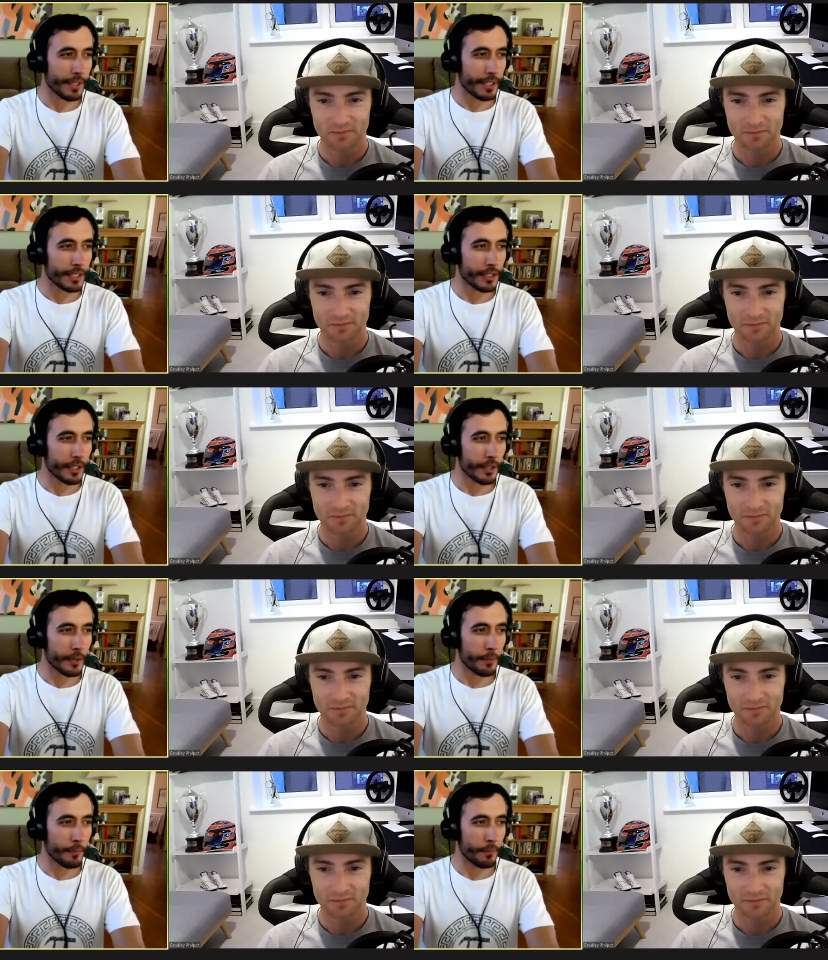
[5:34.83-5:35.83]
Speaker 1: so
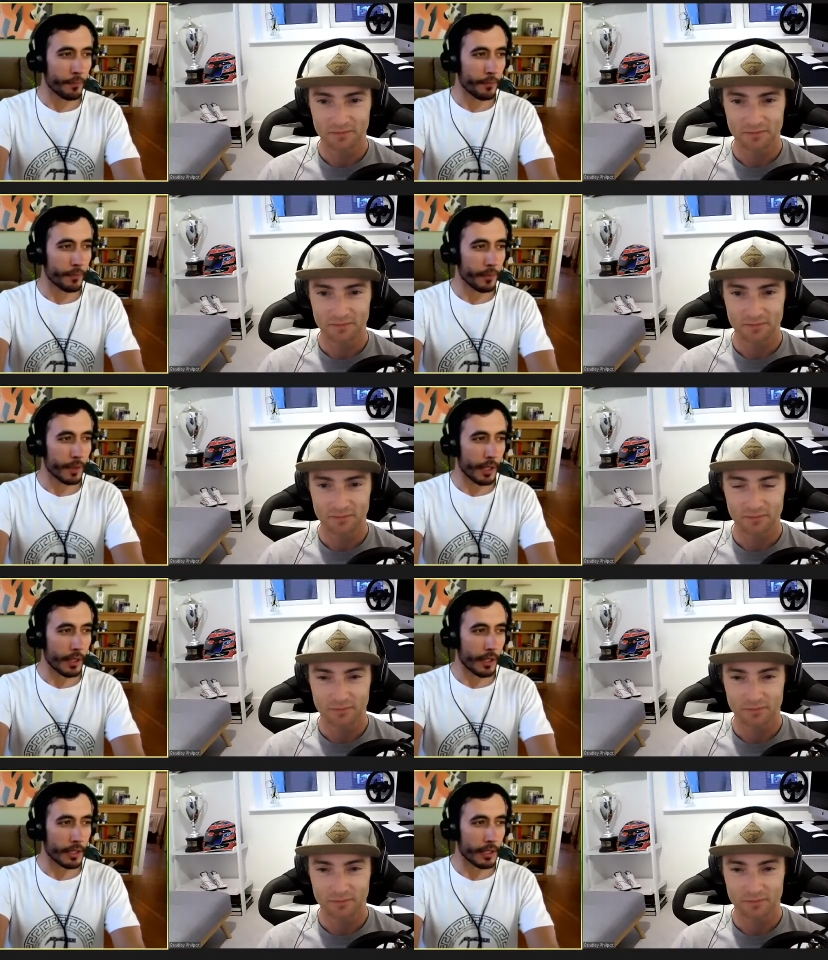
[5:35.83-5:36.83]
um,
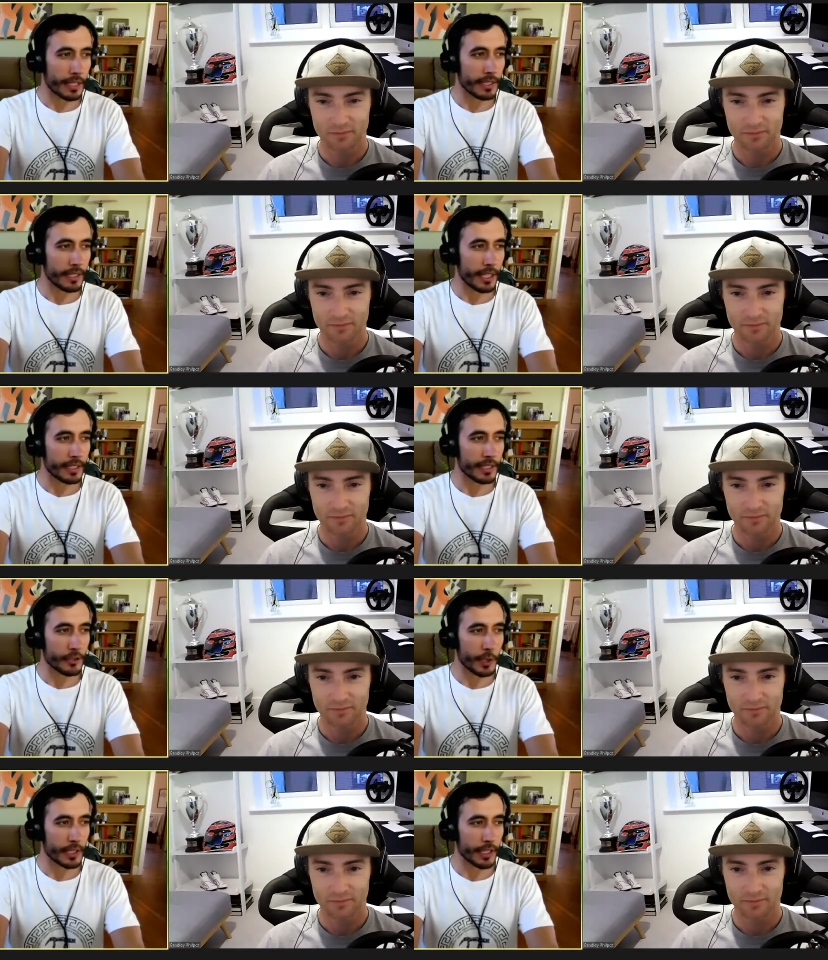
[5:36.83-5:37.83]
that's in, that's
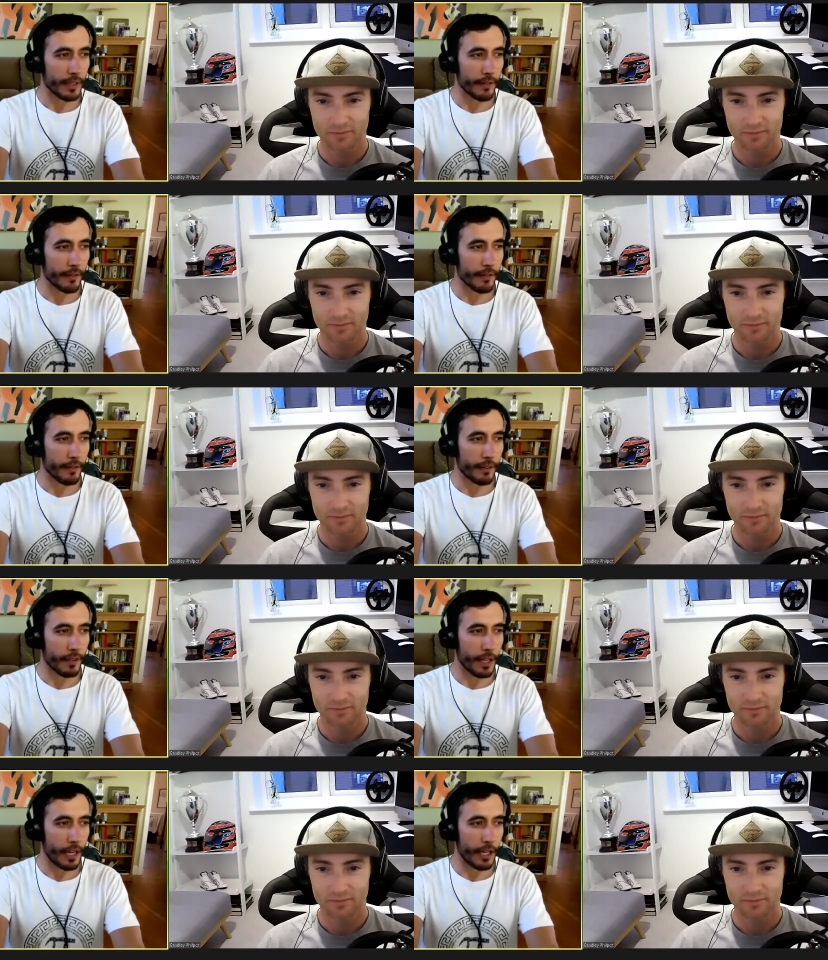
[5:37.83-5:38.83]

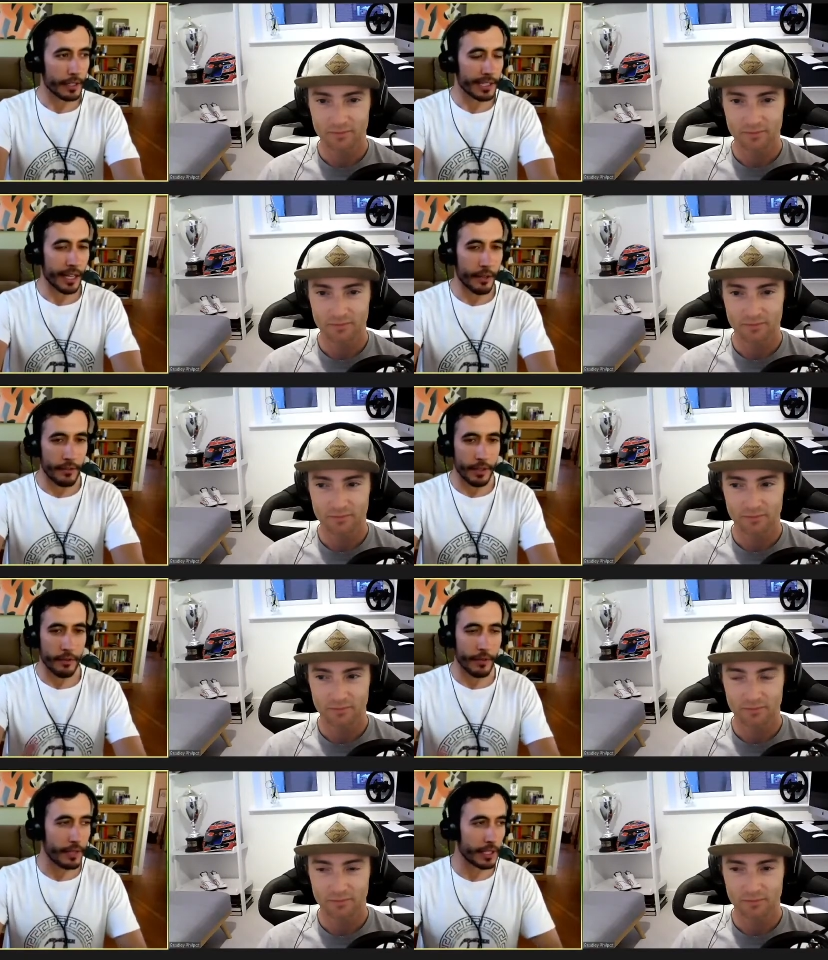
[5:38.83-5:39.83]
interesting. Uh, slightly
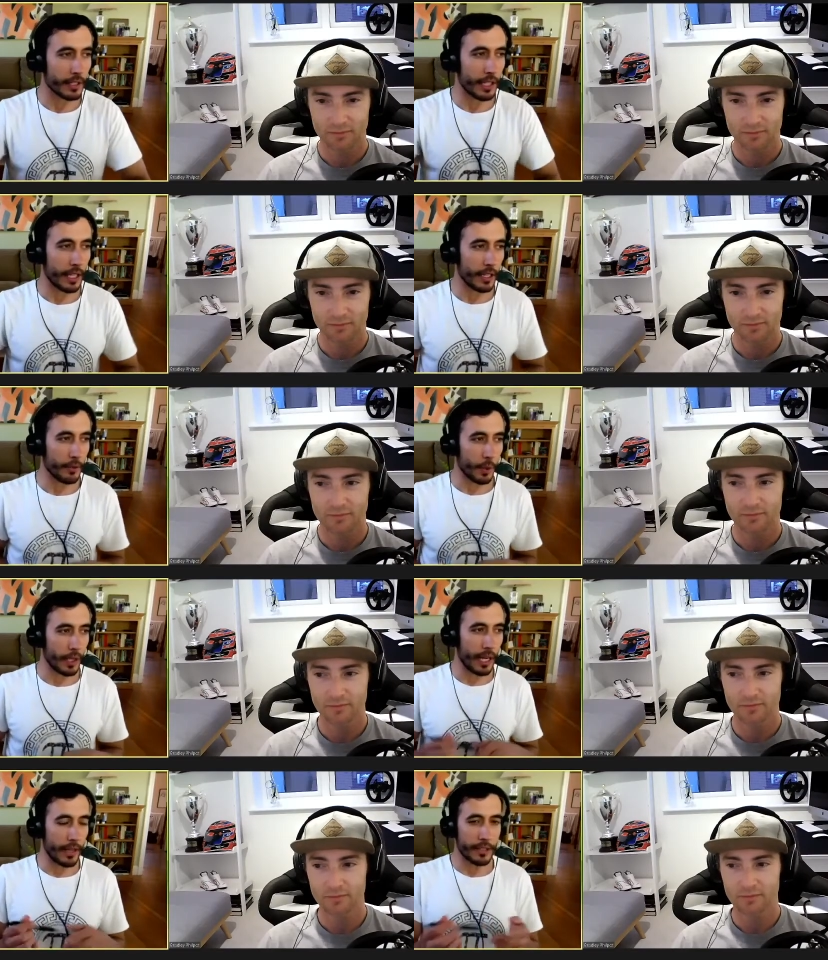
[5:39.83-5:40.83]
different version that
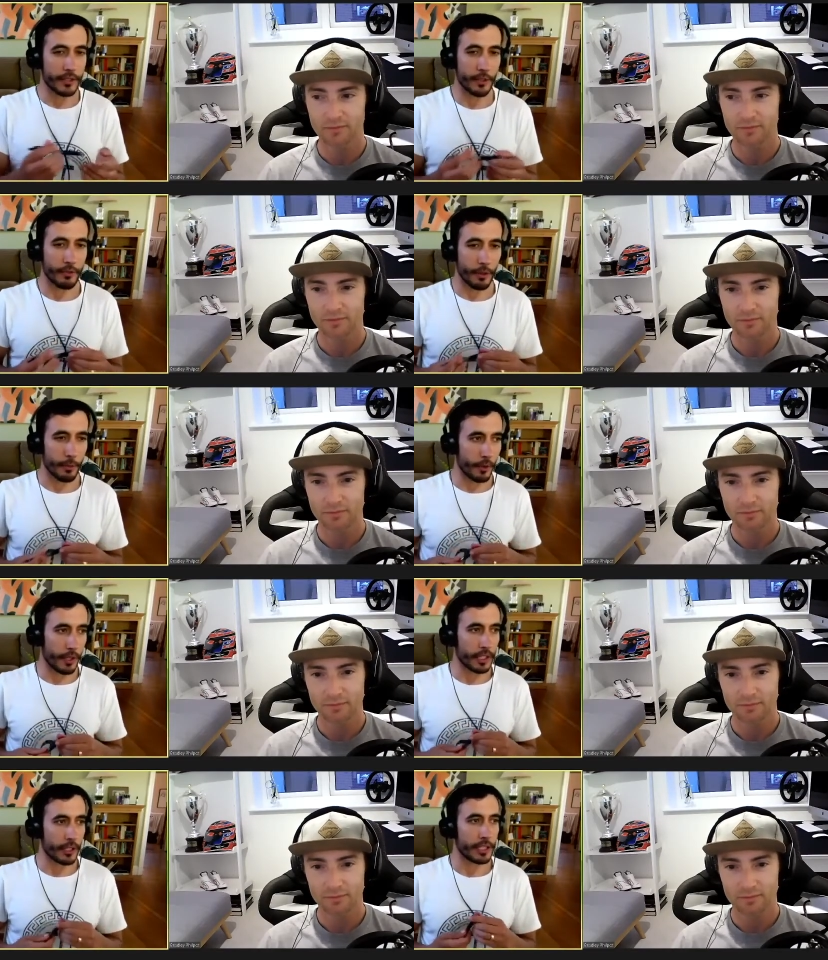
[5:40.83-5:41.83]
what I understood from other
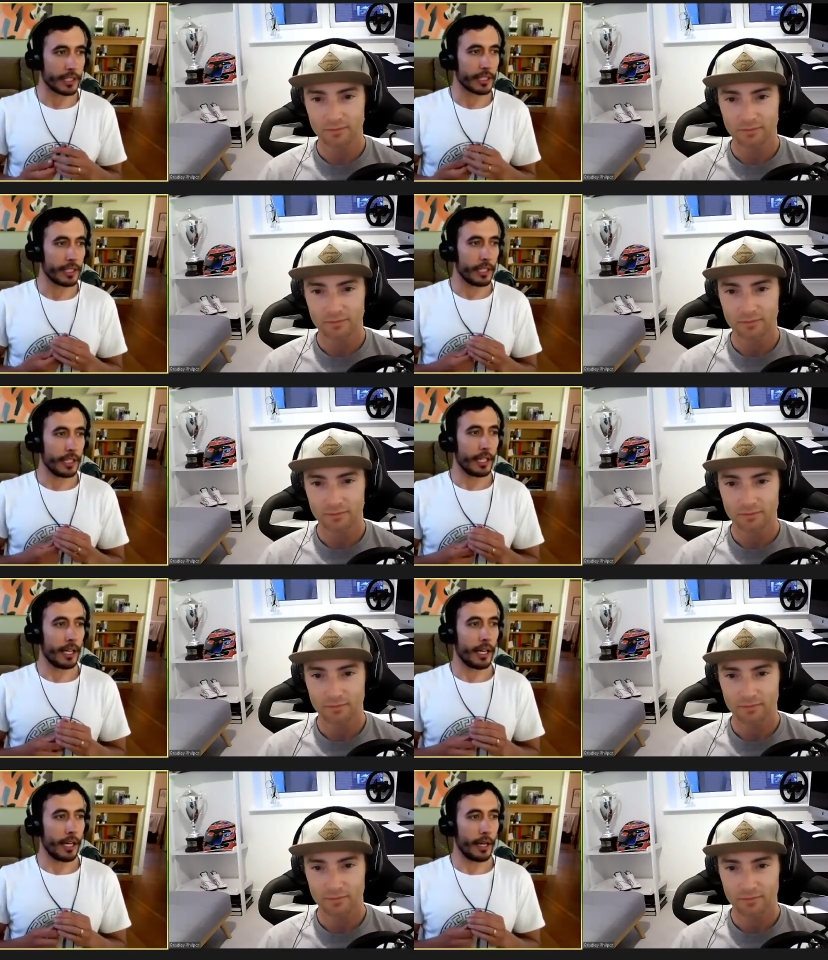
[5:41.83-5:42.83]
sources.
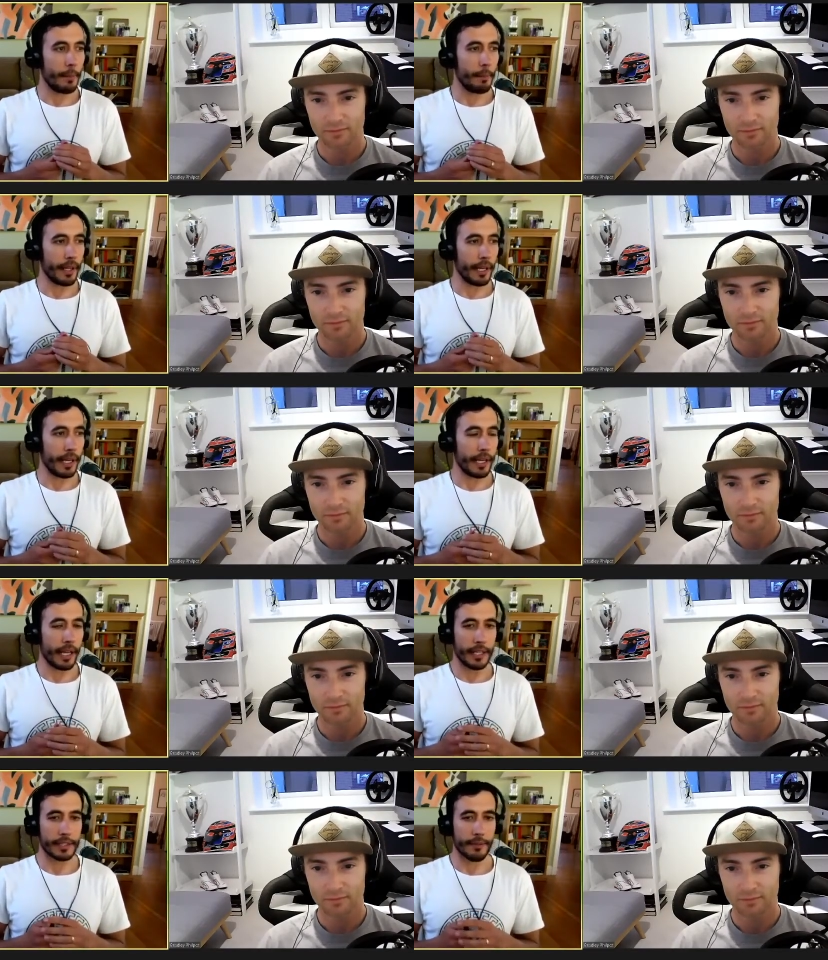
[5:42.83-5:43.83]
Uh, but in any
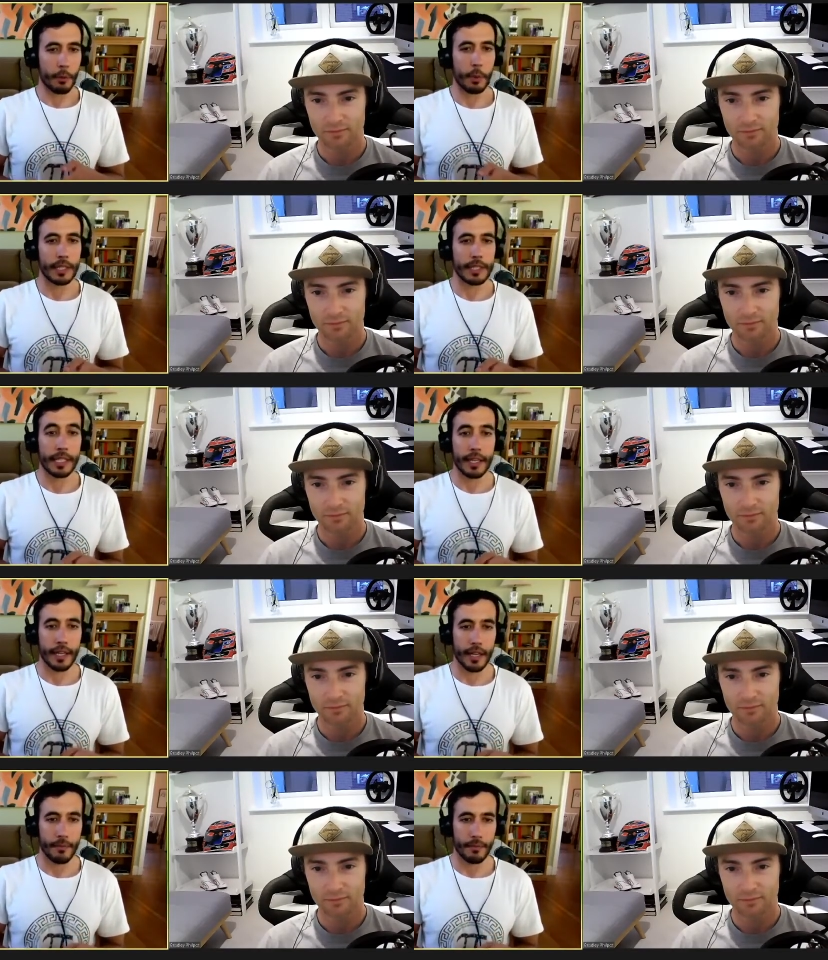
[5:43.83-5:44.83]
case, Formula
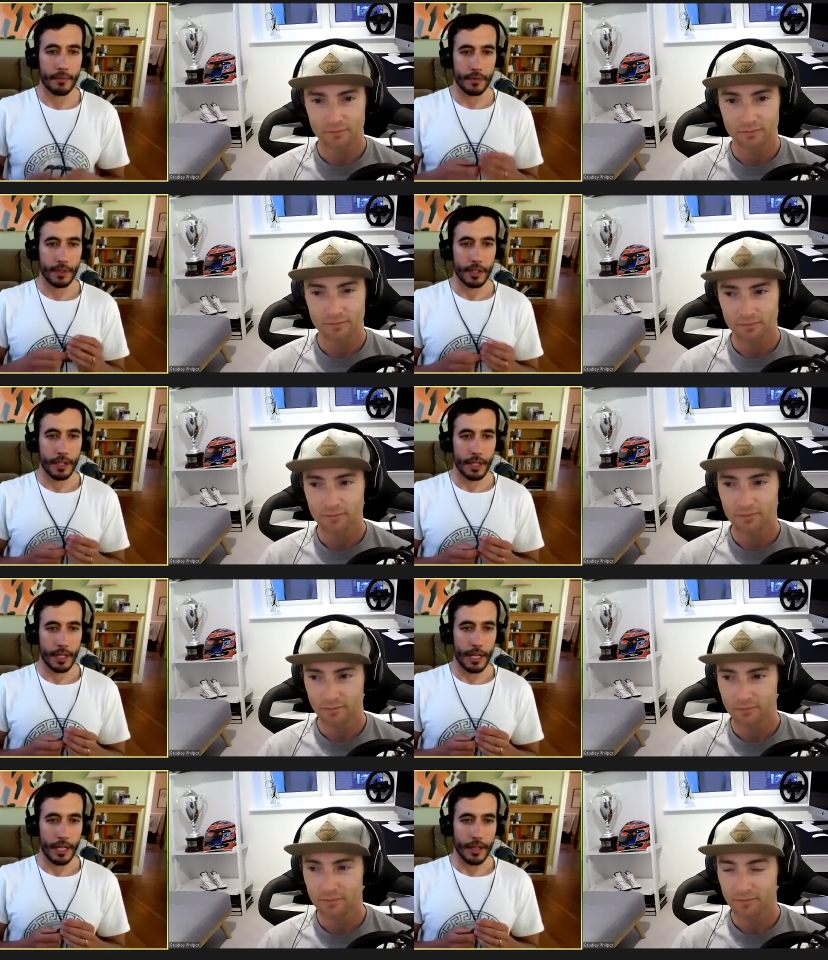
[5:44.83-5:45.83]
TKM,
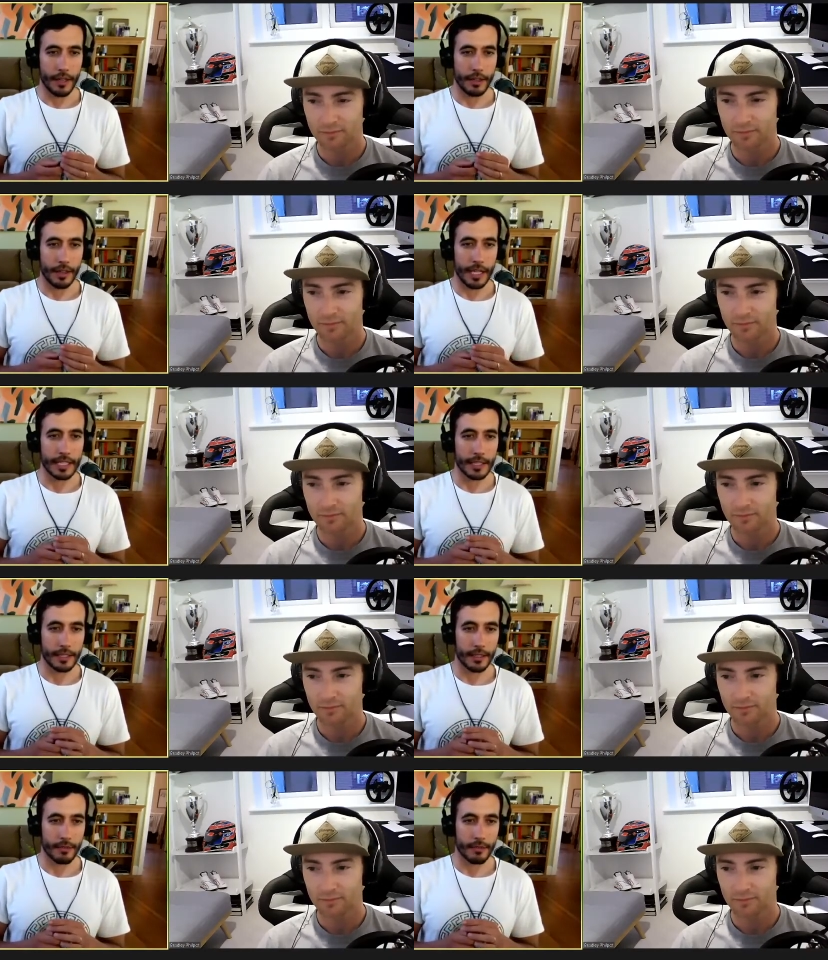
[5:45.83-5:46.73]
uh, that's